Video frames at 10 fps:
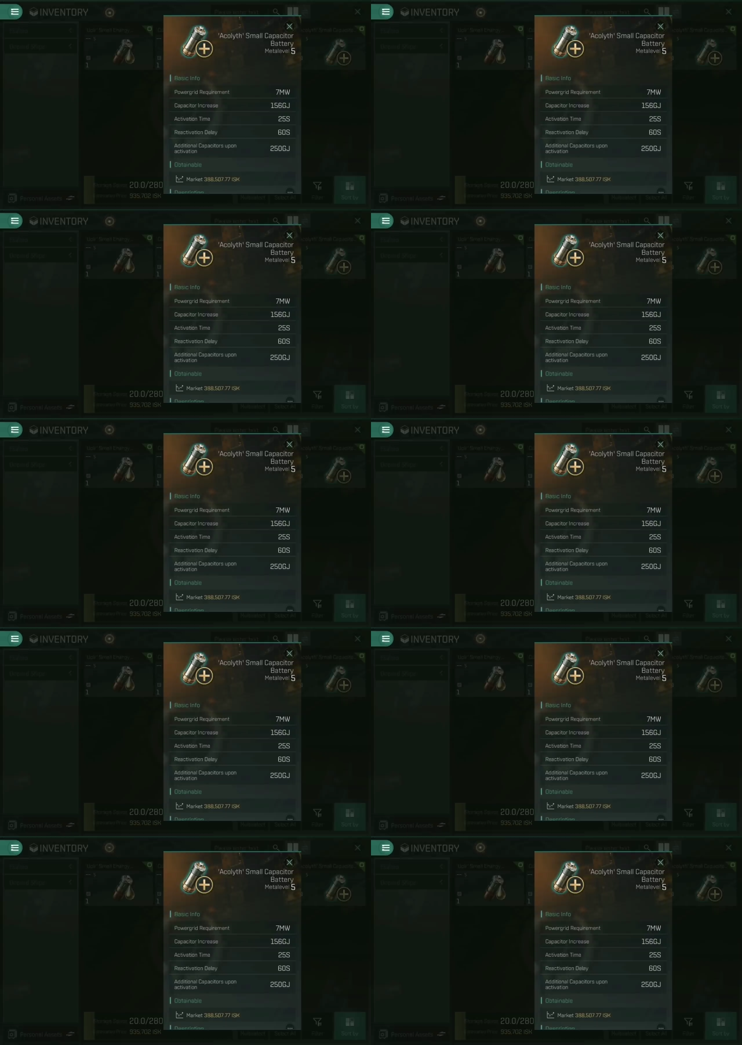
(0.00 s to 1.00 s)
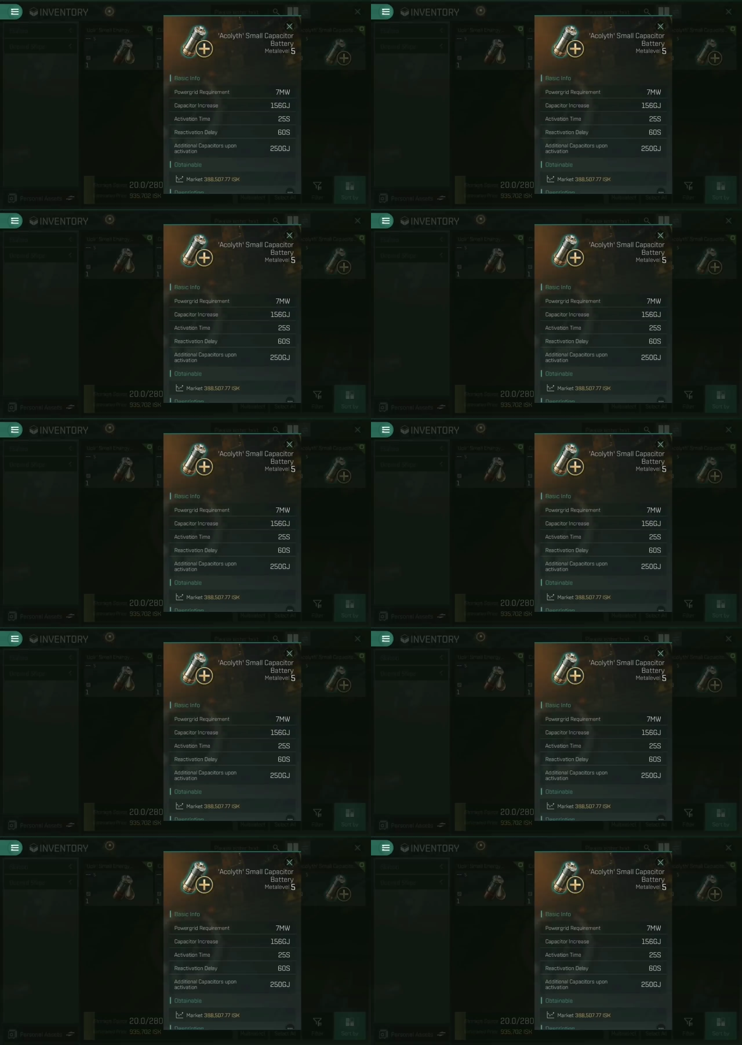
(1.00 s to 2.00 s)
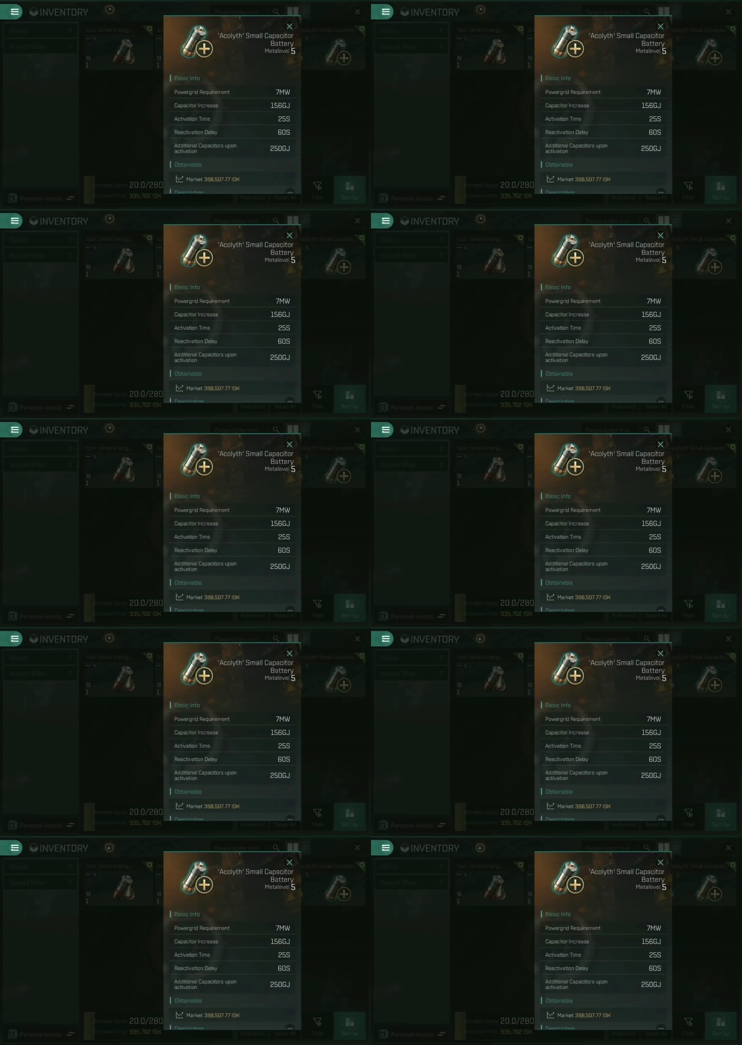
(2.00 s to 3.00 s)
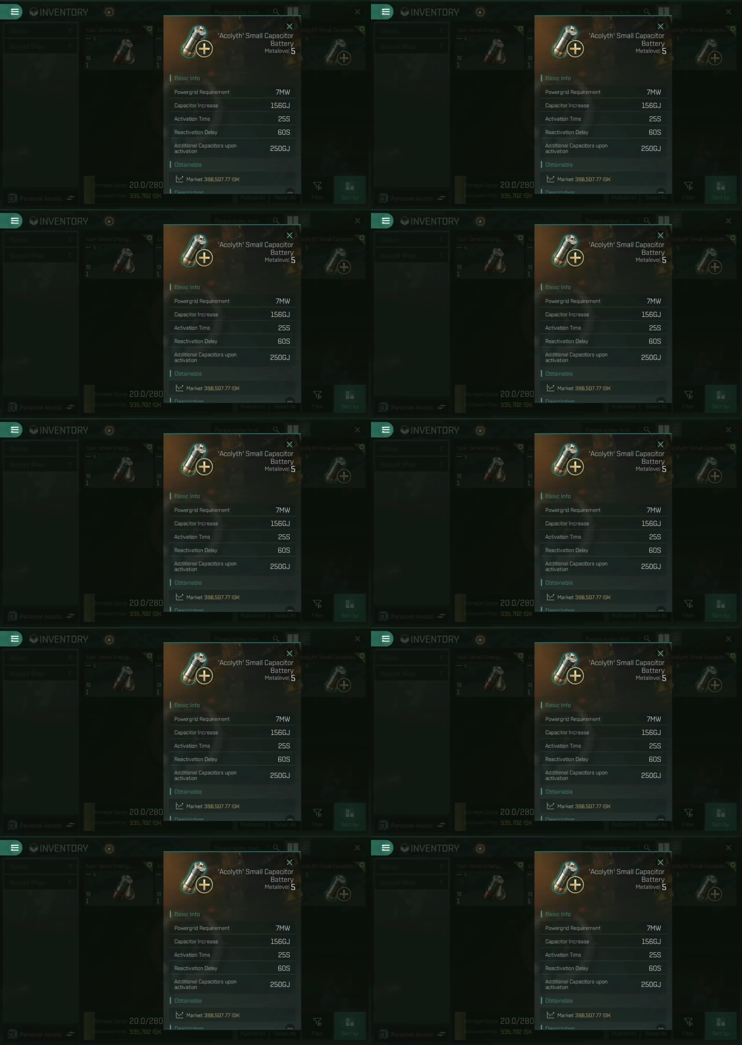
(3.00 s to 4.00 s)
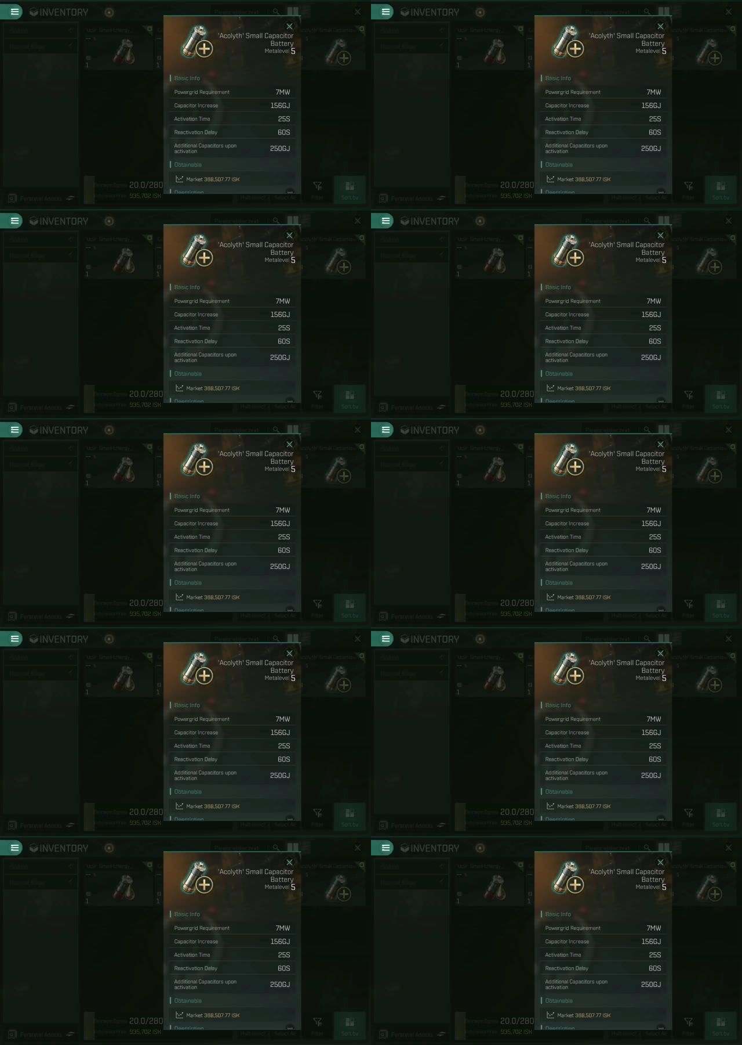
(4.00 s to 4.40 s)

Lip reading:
[unreadable: no face in view]